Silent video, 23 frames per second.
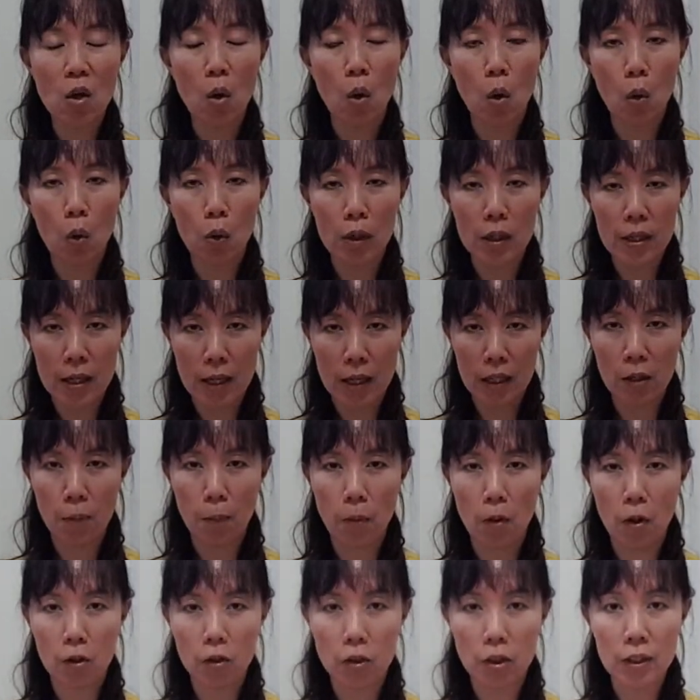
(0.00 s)
holding at the
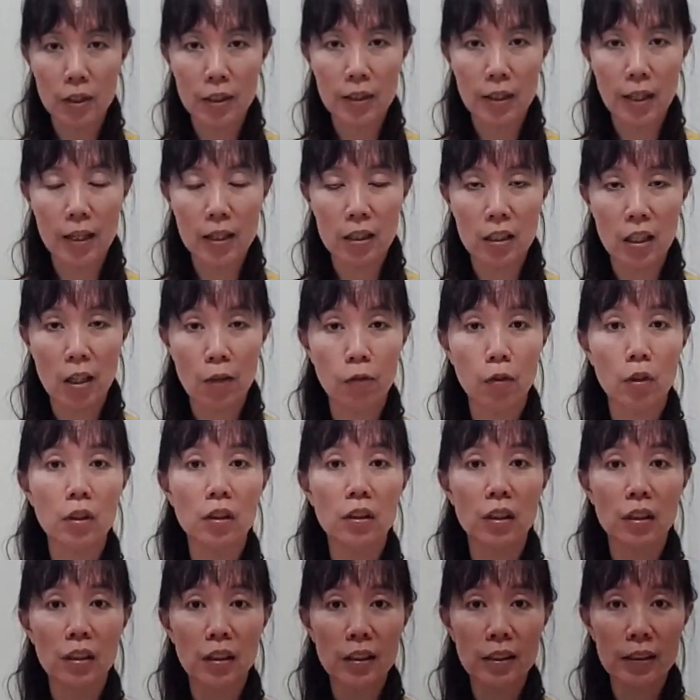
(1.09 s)
postures, let's say for
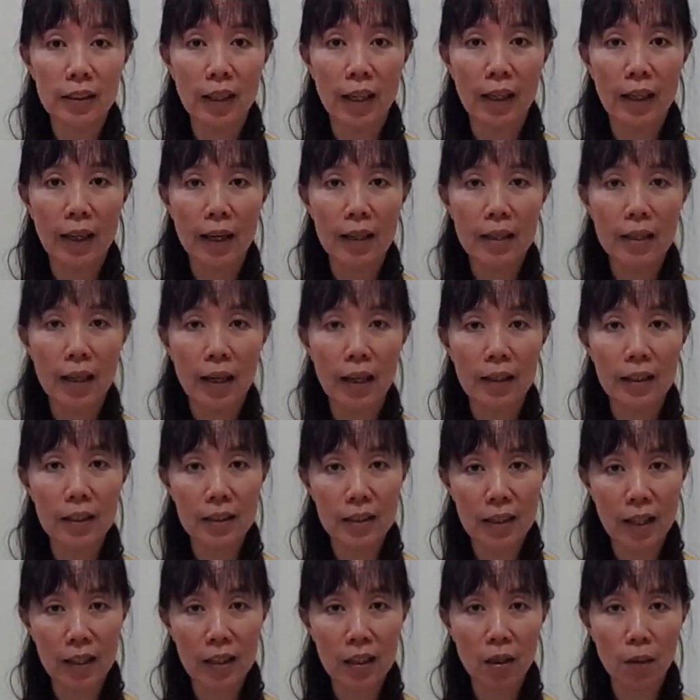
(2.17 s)
30 seconds at the
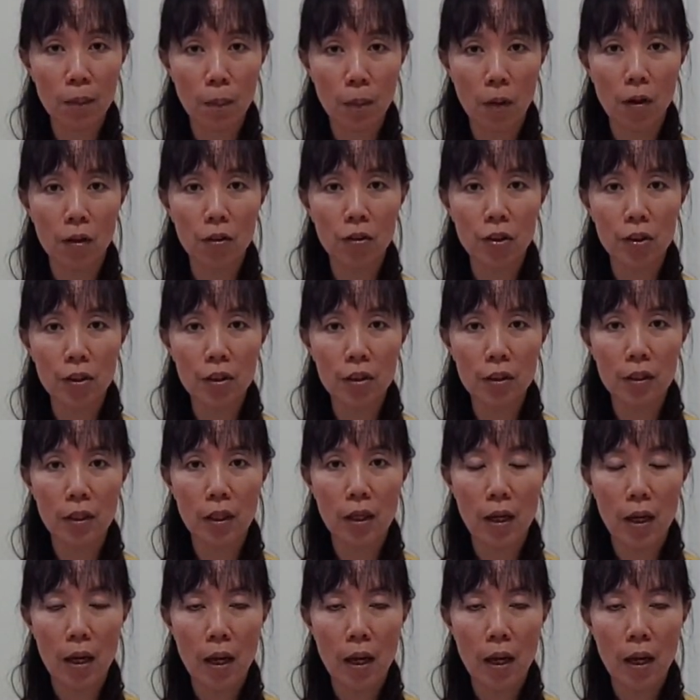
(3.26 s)
standing postures.